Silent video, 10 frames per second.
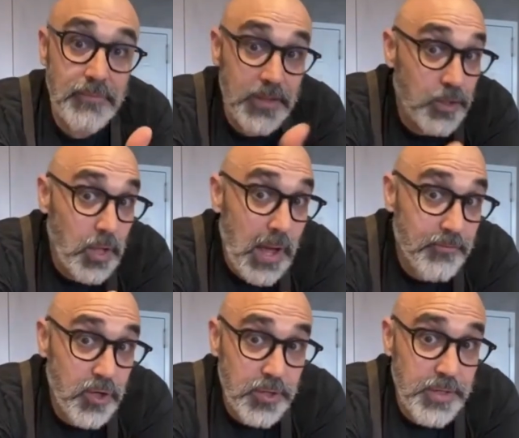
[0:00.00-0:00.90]
And the
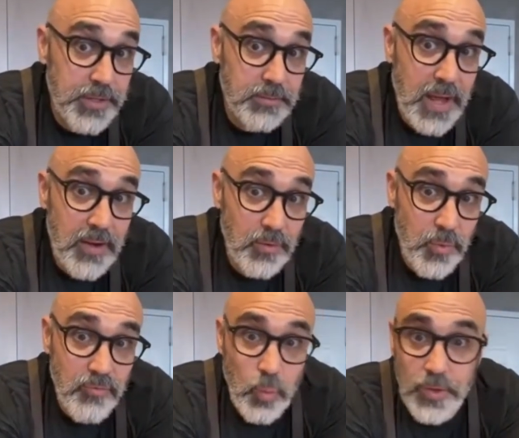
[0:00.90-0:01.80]
live cooking, now that
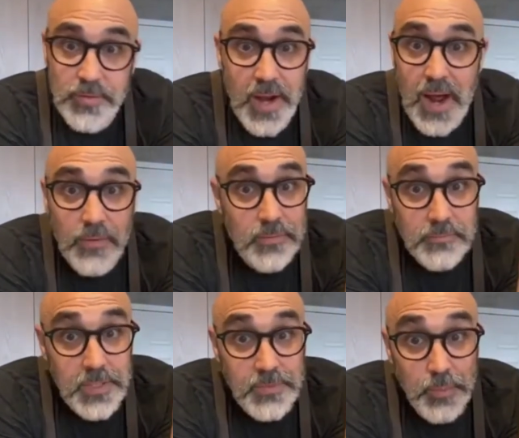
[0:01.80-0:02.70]
we've worked it out,
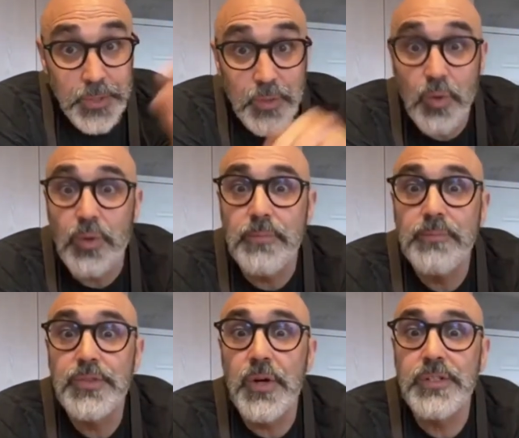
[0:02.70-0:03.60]
is pretty cool.
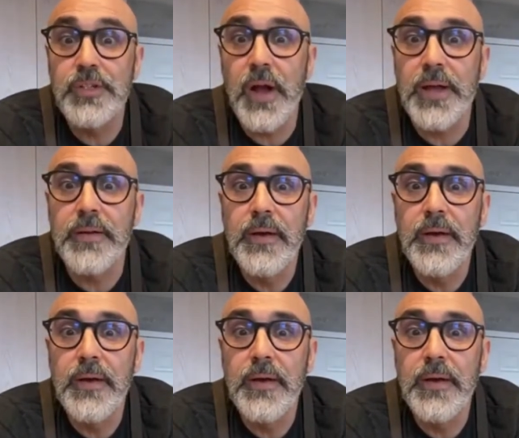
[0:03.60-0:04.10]
So it's great.